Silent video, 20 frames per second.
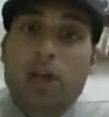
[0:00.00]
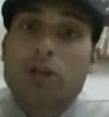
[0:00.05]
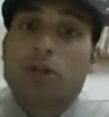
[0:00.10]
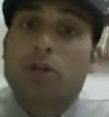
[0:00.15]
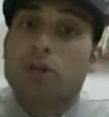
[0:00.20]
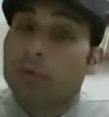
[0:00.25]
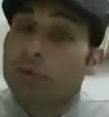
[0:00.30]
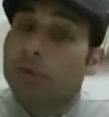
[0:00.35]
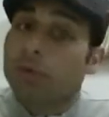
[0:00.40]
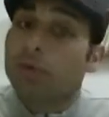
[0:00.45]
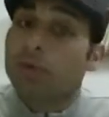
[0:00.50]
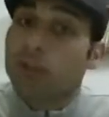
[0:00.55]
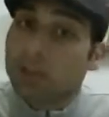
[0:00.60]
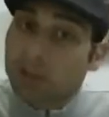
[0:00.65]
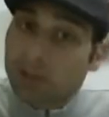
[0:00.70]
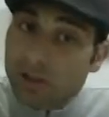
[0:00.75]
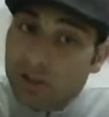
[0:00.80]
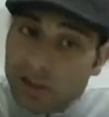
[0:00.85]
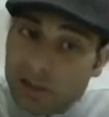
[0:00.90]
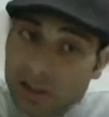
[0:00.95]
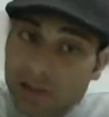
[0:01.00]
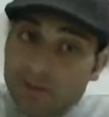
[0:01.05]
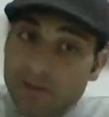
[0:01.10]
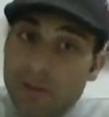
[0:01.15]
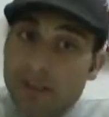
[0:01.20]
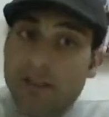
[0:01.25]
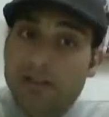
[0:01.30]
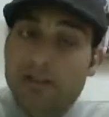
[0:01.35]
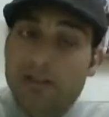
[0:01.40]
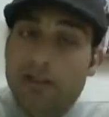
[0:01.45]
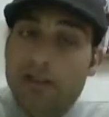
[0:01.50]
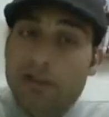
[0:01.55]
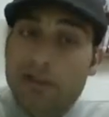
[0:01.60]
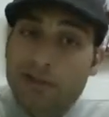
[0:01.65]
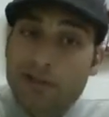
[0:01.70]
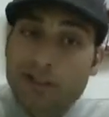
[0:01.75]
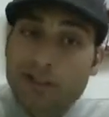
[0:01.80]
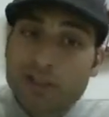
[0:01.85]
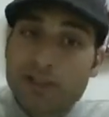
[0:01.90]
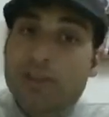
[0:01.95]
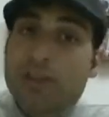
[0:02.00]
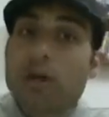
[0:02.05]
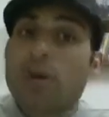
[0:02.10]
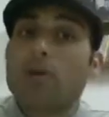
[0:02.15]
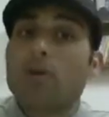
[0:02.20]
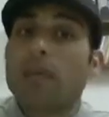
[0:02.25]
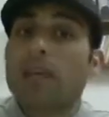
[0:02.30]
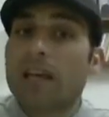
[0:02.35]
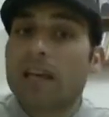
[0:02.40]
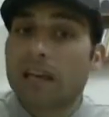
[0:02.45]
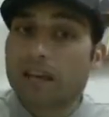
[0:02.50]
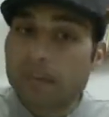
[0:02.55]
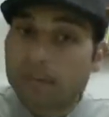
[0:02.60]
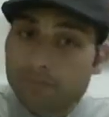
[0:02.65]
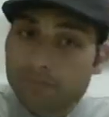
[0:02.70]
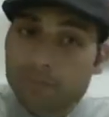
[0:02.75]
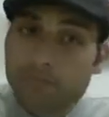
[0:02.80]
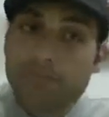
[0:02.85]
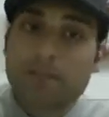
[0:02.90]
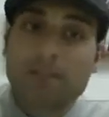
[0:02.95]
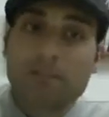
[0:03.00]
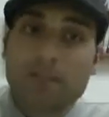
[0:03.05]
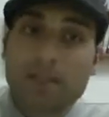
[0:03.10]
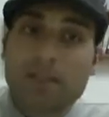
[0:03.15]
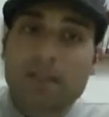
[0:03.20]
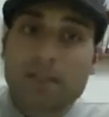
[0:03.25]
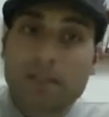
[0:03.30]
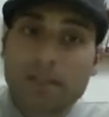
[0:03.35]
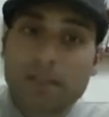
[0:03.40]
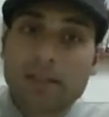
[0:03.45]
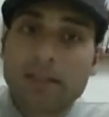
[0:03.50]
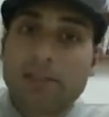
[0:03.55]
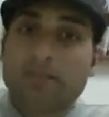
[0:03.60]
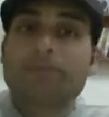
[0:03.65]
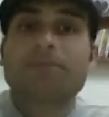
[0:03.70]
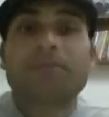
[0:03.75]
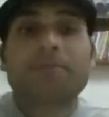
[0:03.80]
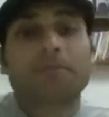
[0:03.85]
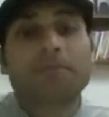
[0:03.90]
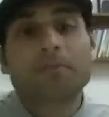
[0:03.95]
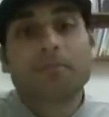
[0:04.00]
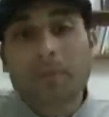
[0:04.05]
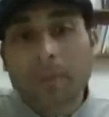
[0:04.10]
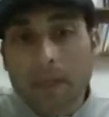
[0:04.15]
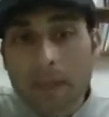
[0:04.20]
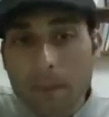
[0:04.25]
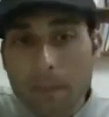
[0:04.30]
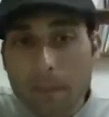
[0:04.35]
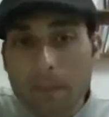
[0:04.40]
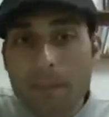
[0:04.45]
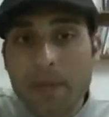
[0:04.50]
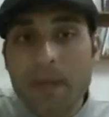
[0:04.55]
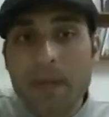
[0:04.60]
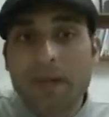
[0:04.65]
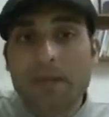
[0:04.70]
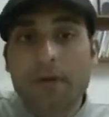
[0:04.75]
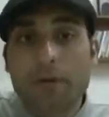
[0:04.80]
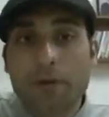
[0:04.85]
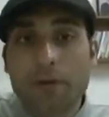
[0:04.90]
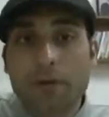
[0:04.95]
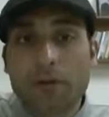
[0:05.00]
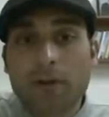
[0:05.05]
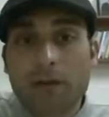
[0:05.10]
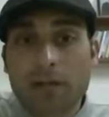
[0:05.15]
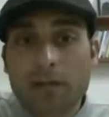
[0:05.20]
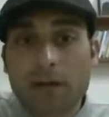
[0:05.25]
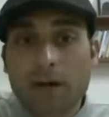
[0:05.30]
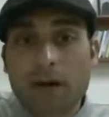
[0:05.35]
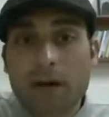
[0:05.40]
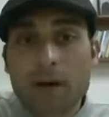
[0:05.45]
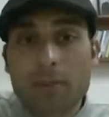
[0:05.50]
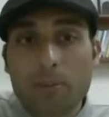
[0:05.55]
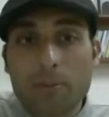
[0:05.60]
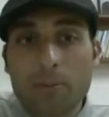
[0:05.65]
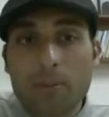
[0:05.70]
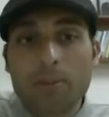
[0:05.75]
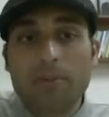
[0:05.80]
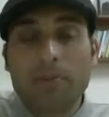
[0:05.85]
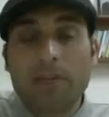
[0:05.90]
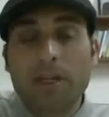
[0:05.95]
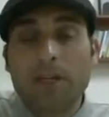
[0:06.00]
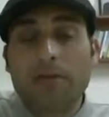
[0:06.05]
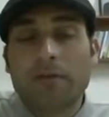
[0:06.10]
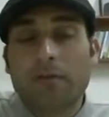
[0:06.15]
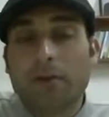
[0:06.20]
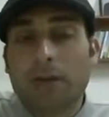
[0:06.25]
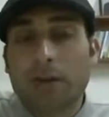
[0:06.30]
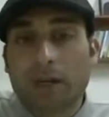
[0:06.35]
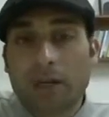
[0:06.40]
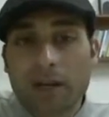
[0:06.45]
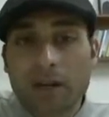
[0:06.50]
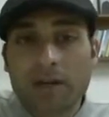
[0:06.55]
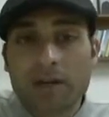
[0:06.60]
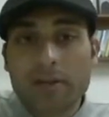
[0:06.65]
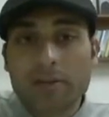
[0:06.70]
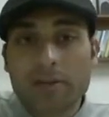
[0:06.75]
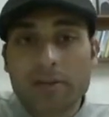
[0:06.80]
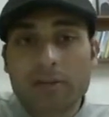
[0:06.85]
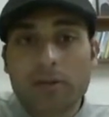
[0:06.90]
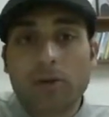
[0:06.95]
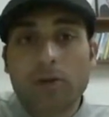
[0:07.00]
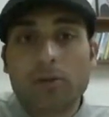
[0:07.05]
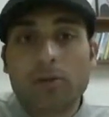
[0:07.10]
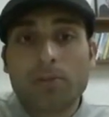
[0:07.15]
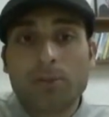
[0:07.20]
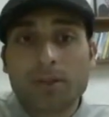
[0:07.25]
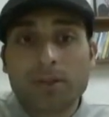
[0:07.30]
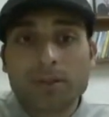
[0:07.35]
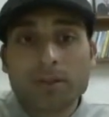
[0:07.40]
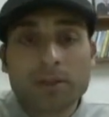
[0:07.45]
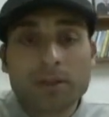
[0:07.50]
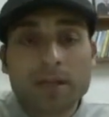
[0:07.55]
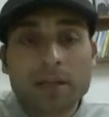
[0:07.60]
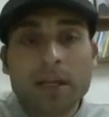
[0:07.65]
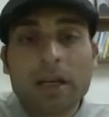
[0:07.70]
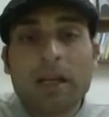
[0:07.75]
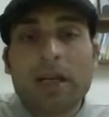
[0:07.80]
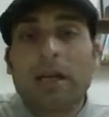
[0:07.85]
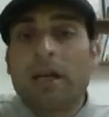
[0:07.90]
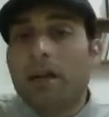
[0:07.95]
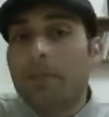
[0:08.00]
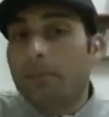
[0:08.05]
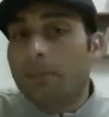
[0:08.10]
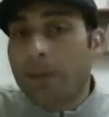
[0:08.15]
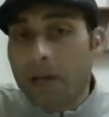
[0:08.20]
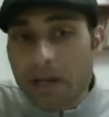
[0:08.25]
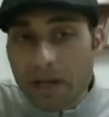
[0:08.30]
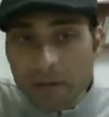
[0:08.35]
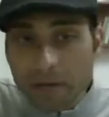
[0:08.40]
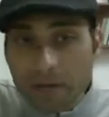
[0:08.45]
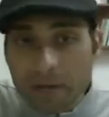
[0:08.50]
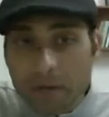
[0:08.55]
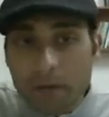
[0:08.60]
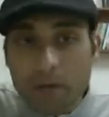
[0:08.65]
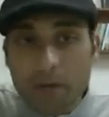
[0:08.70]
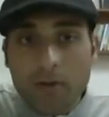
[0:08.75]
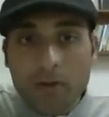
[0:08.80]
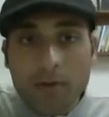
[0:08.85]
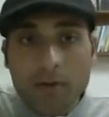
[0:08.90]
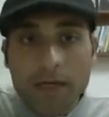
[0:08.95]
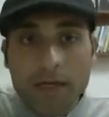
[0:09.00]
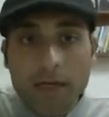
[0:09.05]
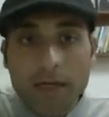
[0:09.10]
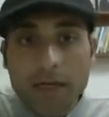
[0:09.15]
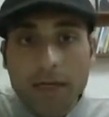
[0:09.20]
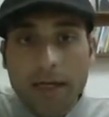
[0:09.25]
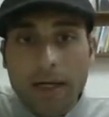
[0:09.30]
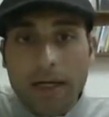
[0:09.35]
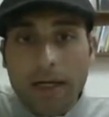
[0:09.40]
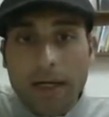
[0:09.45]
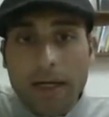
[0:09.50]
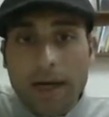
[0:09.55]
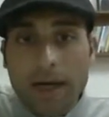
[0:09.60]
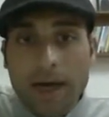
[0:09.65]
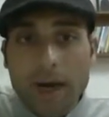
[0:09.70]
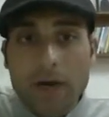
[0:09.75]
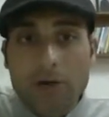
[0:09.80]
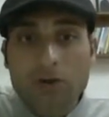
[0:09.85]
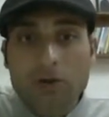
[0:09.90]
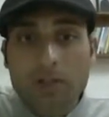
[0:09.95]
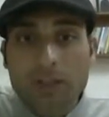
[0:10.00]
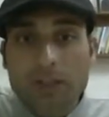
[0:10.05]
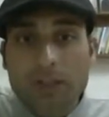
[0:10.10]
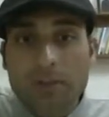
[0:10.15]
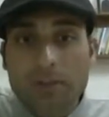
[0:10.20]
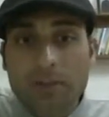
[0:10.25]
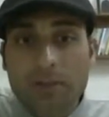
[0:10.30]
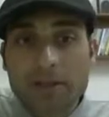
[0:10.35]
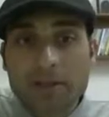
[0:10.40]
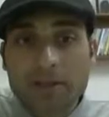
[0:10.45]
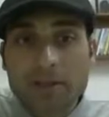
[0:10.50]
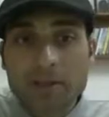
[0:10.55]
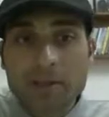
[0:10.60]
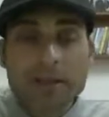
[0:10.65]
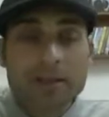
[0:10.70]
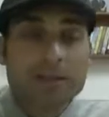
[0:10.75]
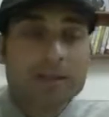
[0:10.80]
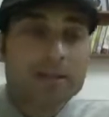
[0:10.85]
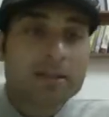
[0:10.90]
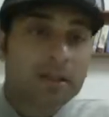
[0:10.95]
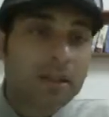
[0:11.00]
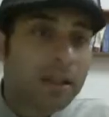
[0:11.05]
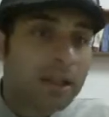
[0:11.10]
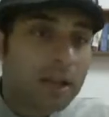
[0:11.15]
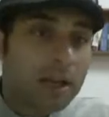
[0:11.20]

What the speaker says: So when you reach the 700 GODs, now you can basically pay for the car, pay for a car installment, pay for house expenses,